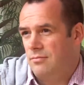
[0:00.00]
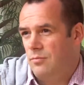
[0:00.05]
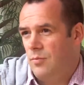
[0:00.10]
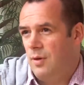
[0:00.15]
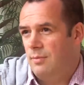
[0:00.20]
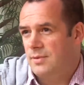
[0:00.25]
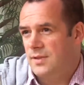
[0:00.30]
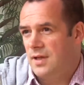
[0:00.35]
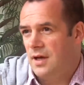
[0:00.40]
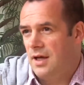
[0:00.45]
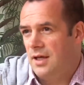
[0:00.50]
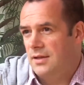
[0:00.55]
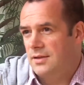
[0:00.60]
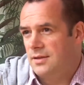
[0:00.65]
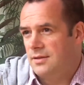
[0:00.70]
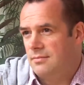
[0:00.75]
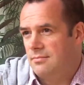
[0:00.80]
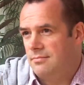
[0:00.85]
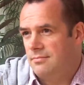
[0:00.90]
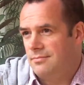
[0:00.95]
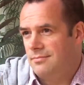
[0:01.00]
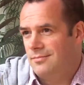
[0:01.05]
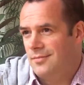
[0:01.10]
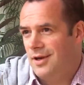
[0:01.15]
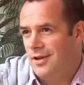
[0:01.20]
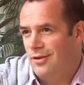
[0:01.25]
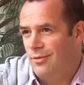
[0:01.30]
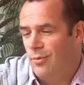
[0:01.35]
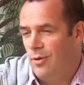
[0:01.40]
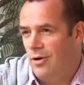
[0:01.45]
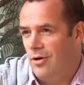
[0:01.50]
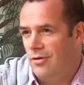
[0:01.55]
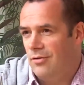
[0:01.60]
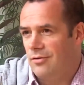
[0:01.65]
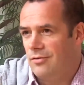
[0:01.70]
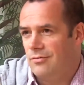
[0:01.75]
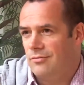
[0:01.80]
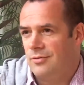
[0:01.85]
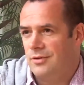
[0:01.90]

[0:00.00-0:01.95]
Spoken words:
websites around the world,